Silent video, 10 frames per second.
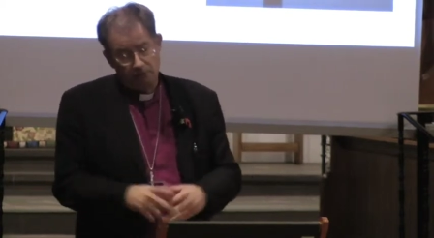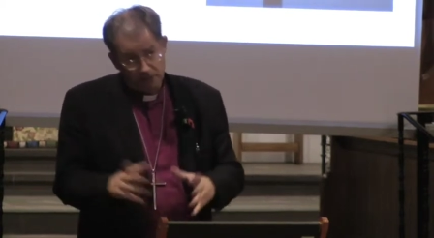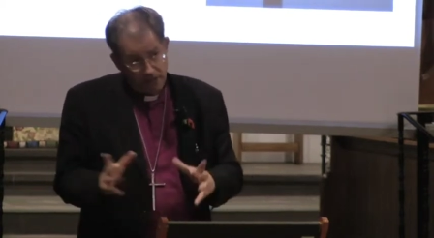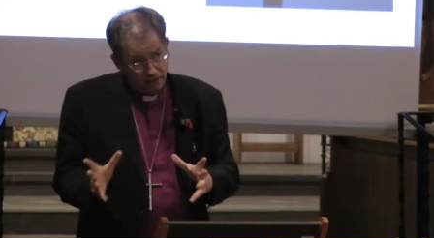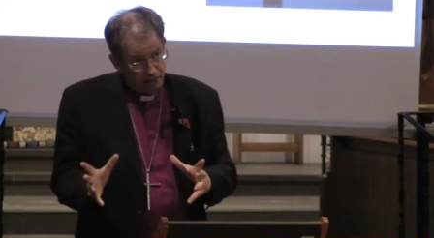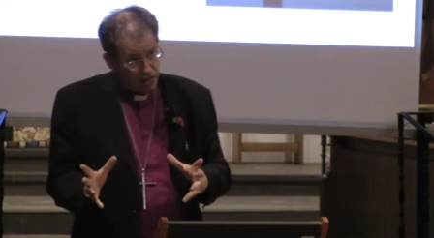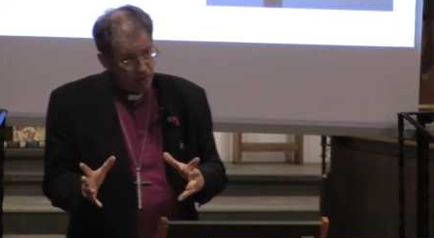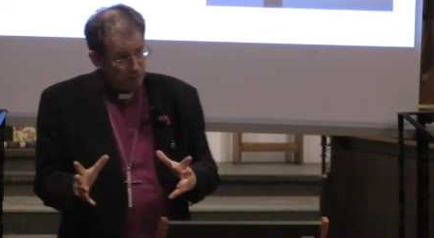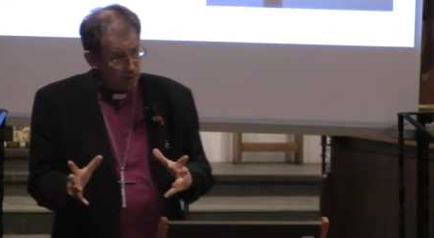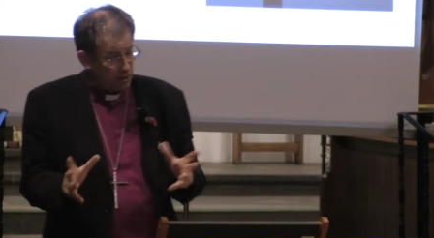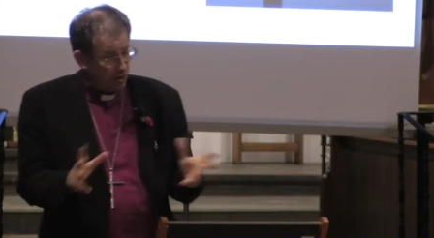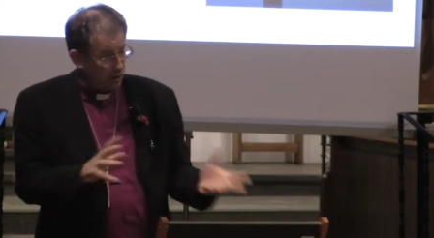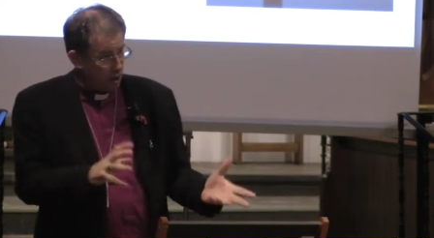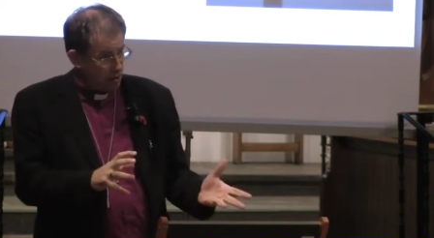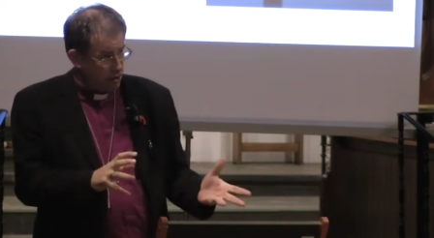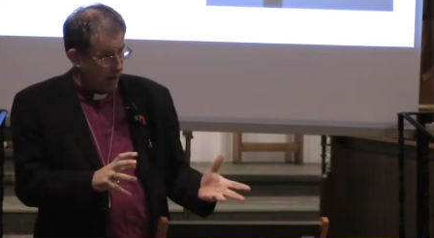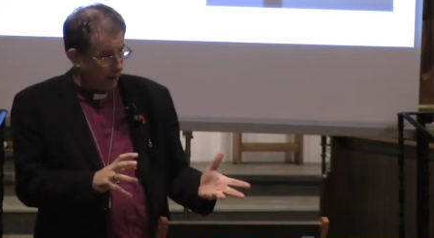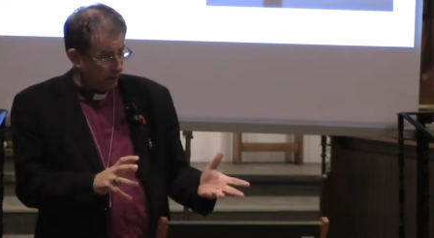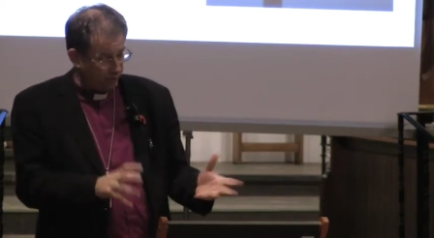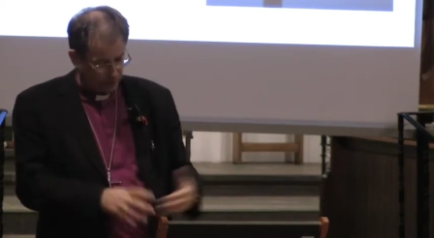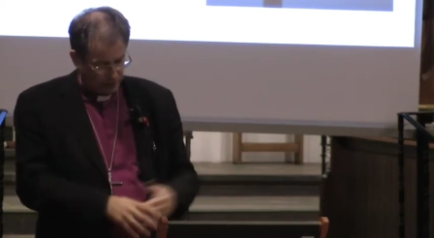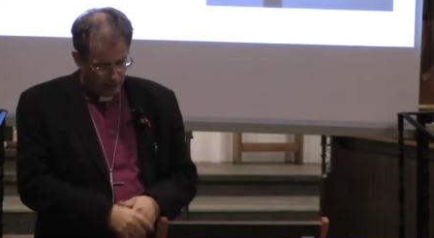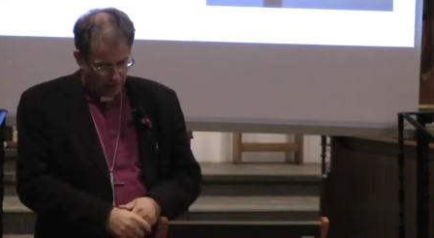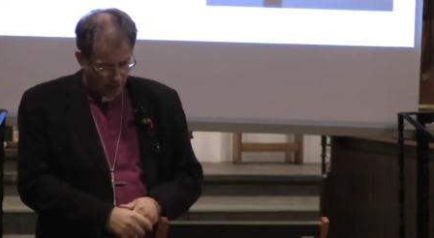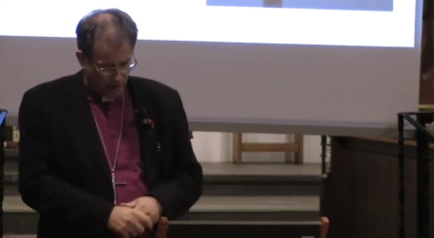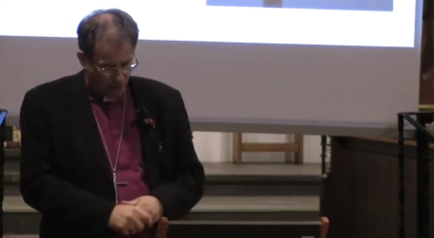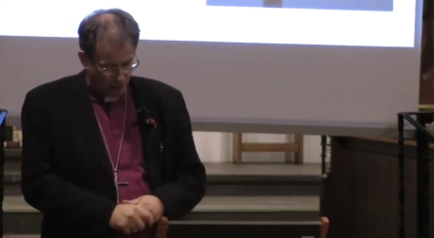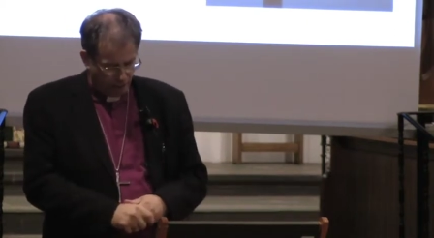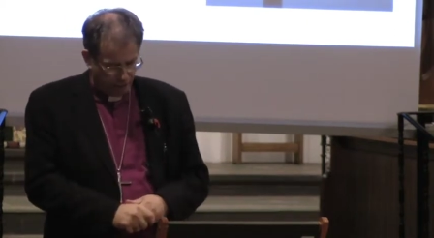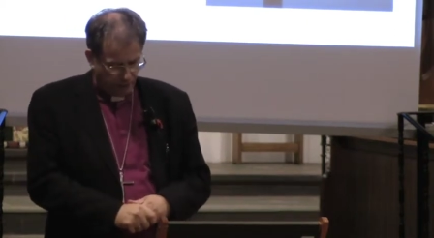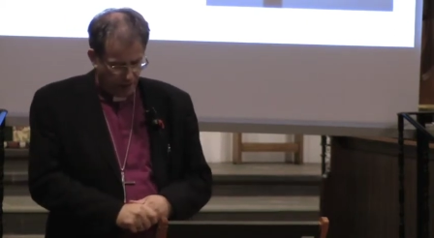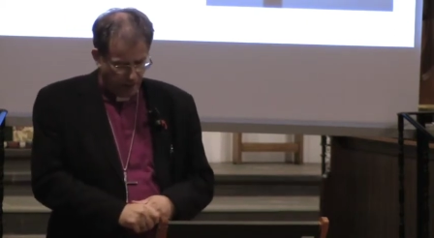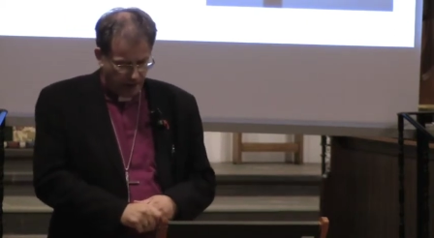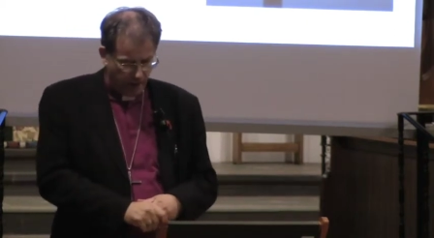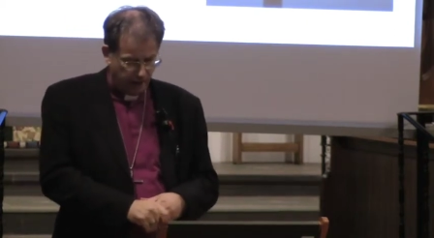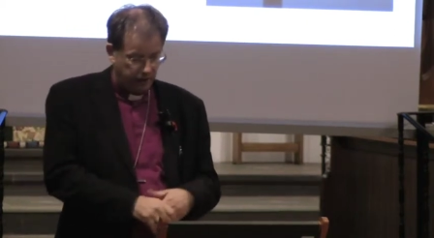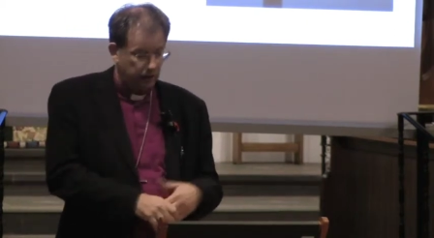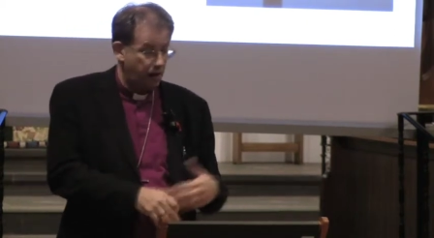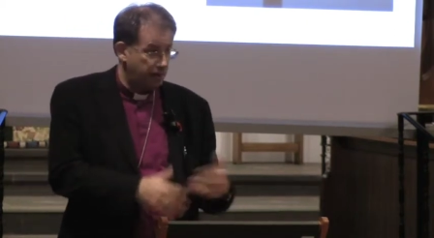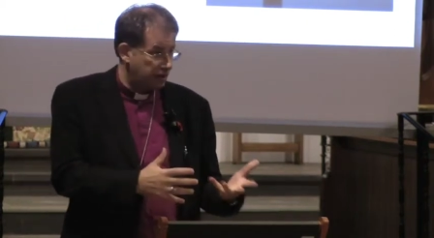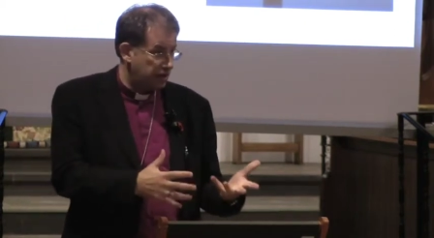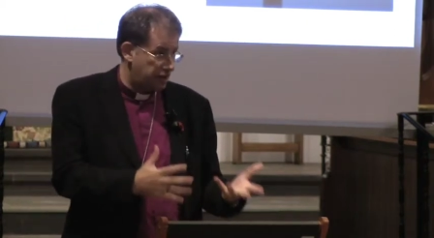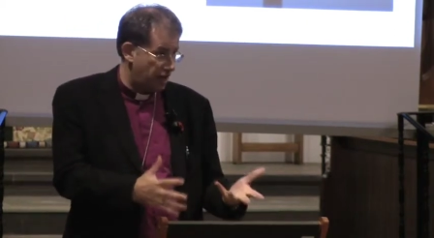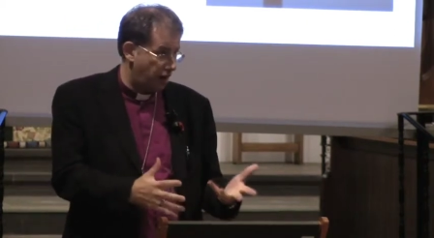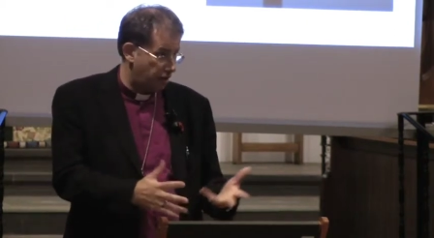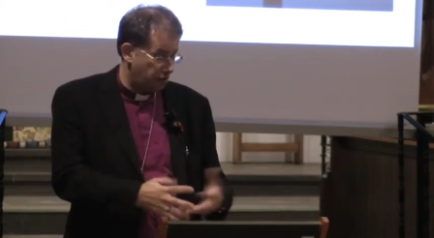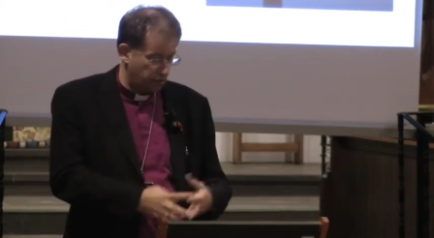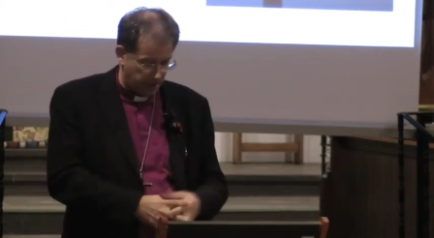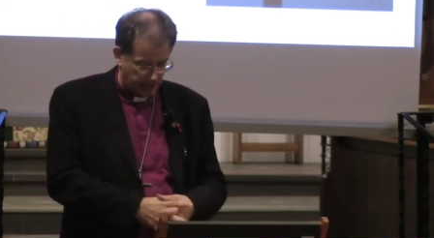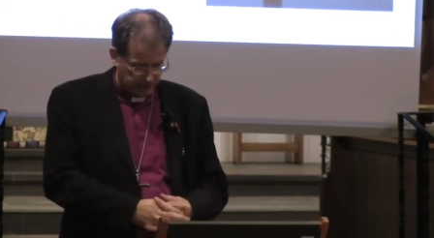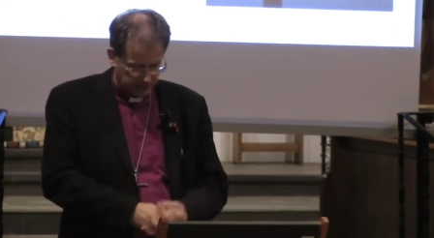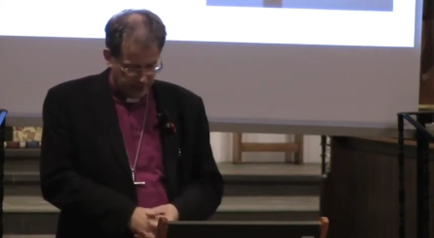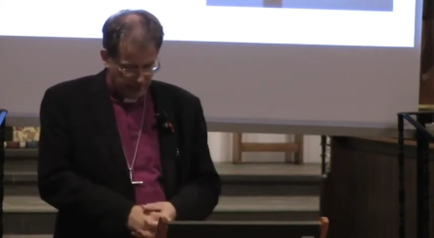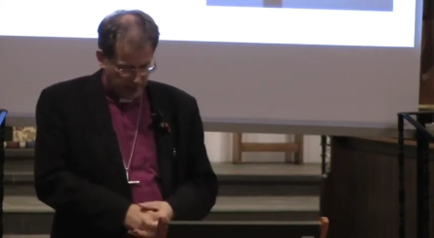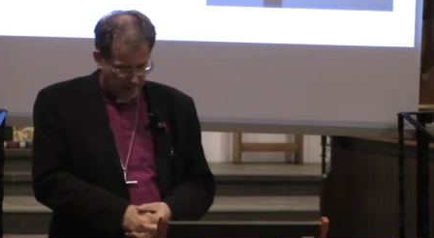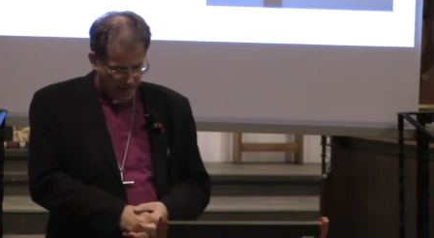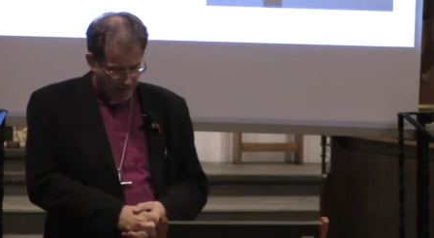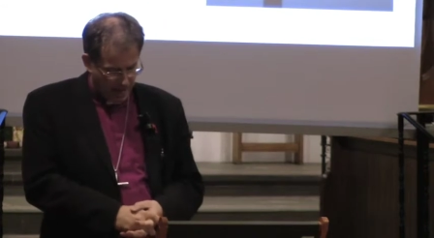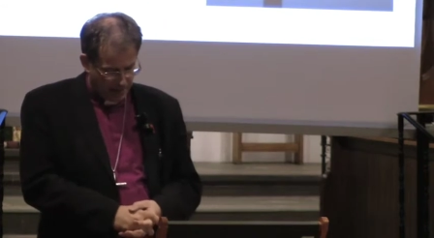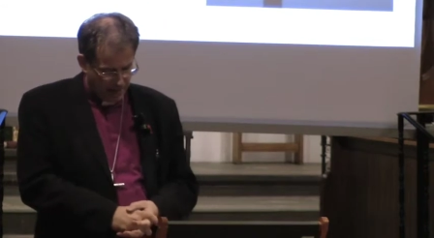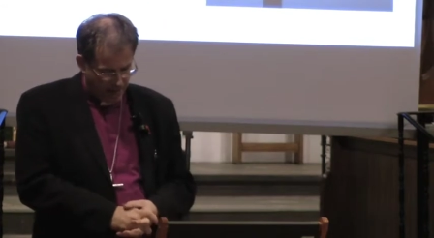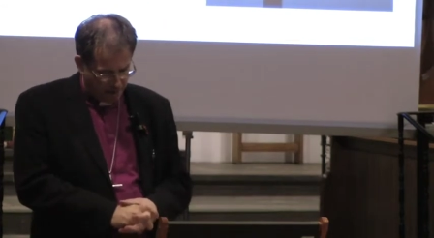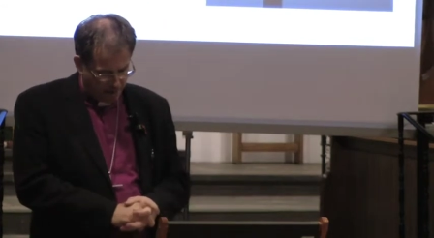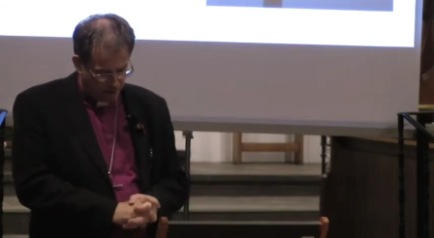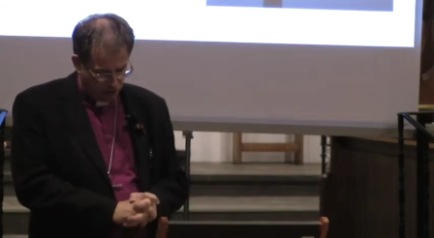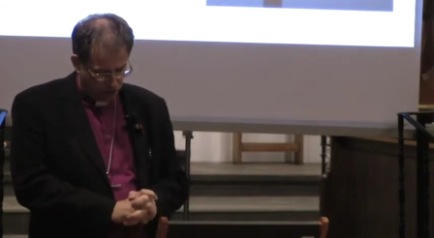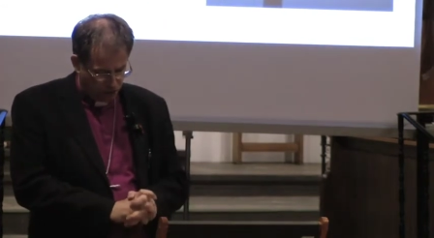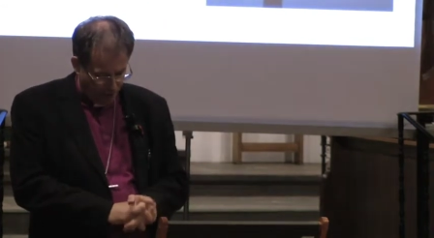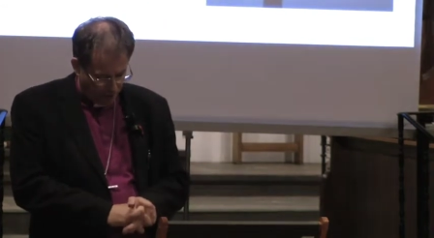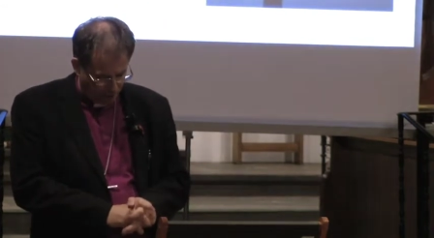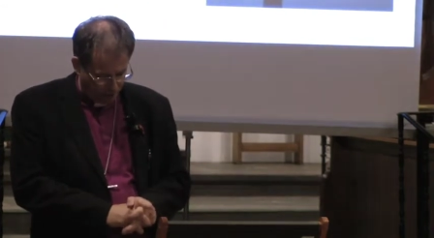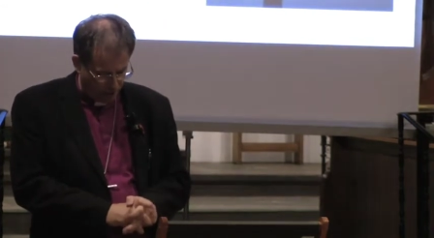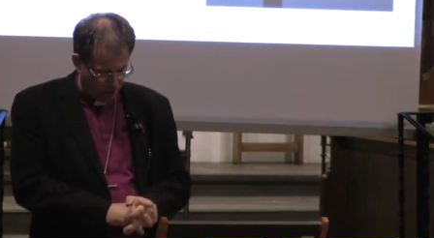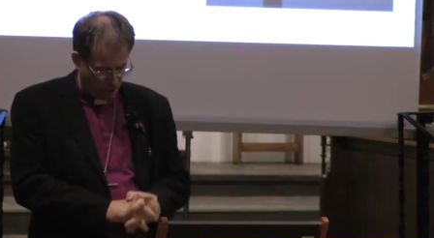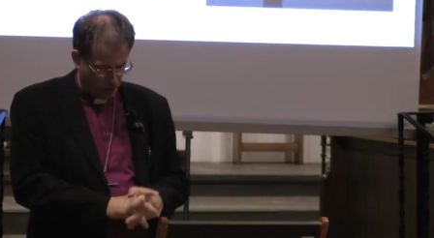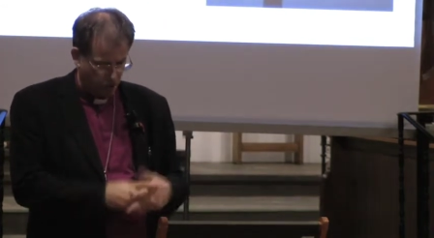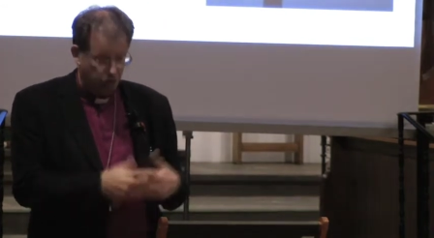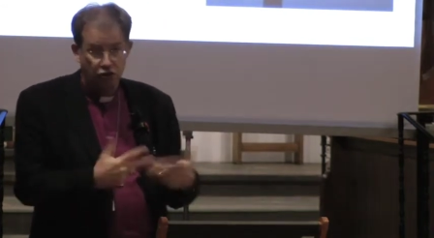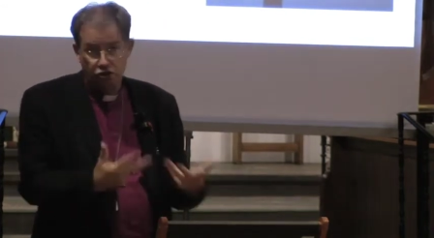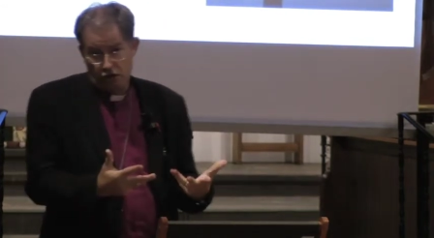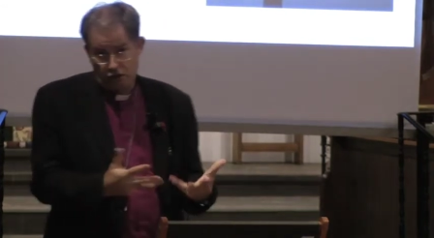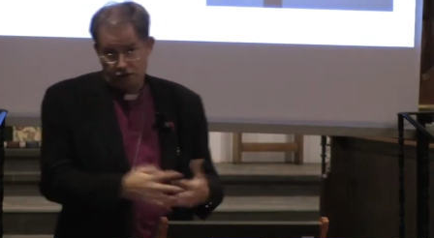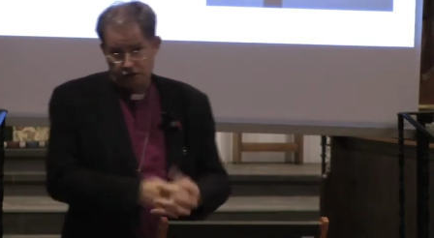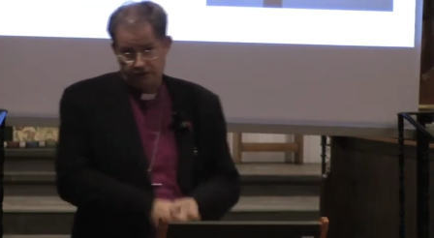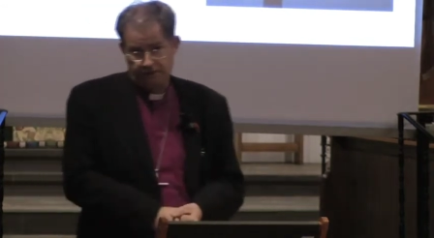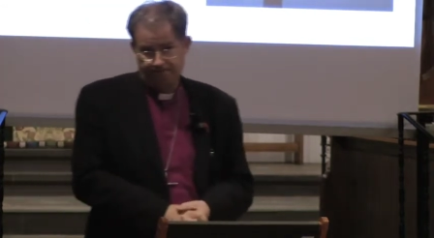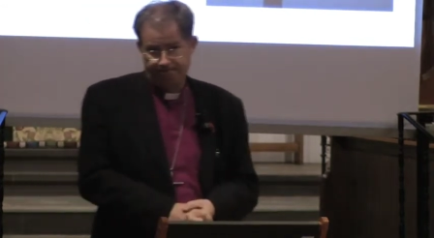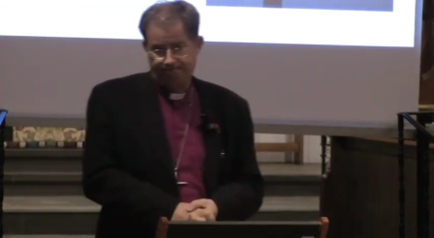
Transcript: But that theme is in the context of uh, coming to see how you're doing and aiming to strengthen the churches.